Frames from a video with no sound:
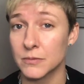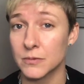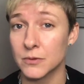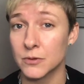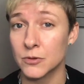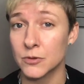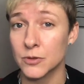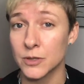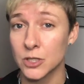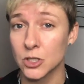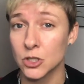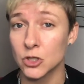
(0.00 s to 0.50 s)

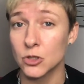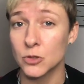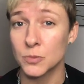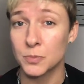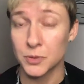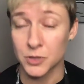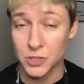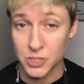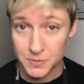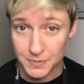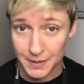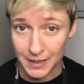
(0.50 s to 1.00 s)
critical
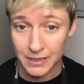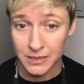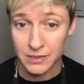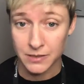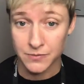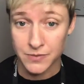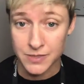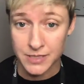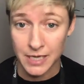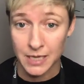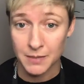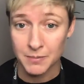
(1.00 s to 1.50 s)

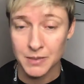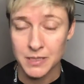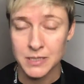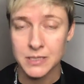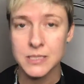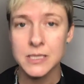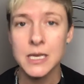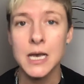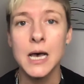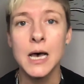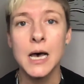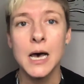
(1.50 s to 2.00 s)
perspective
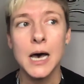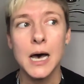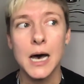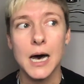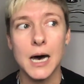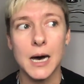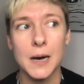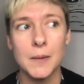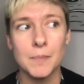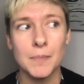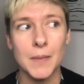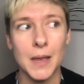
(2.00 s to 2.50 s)
statements.
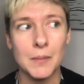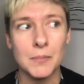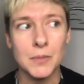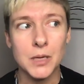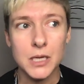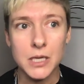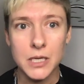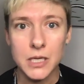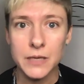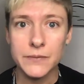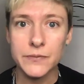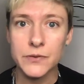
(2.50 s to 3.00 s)
I'm
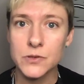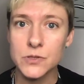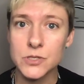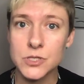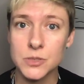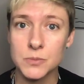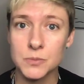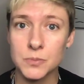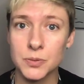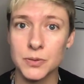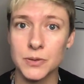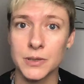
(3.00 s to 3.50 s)
going to give you
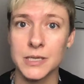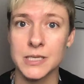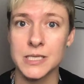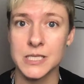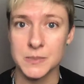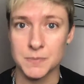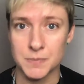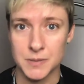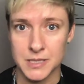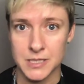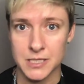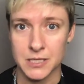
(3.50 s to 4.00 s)
some pretty
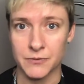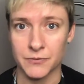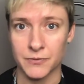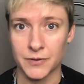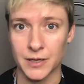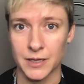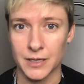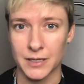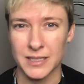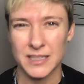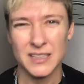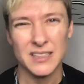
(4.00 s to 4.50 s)

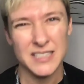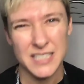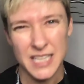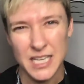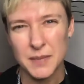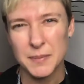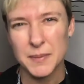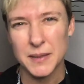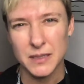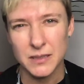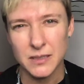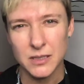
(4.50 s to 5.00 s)
specific, it'll
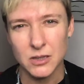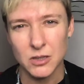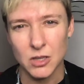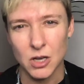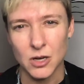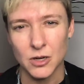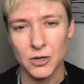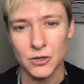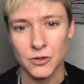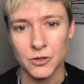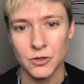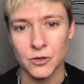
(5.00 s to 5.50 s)
take me a little
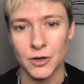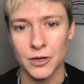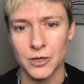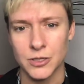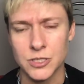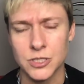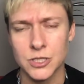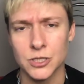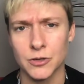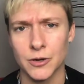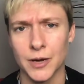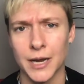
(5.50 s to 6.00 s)
longer
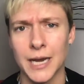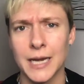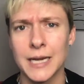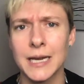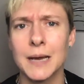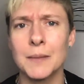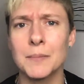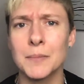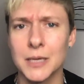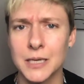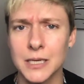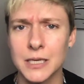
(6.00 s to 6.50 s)
to grade.
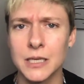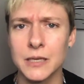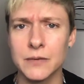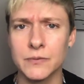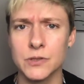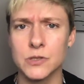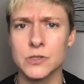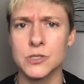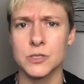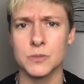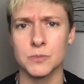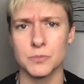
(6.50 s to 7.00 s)
I'm going to give
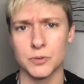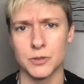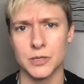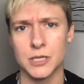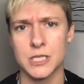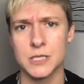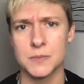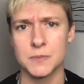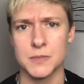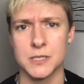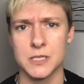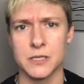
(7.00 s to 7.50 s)
you some pretty
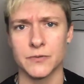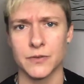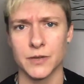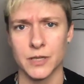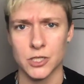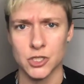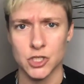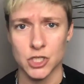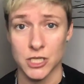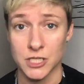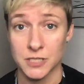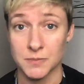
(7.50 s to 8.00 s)
specific
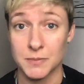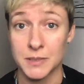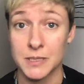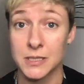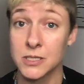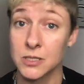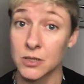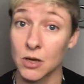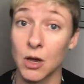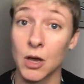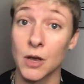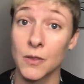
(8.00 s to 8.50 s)

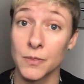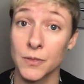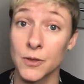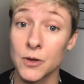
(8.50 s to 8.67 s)
adjustments on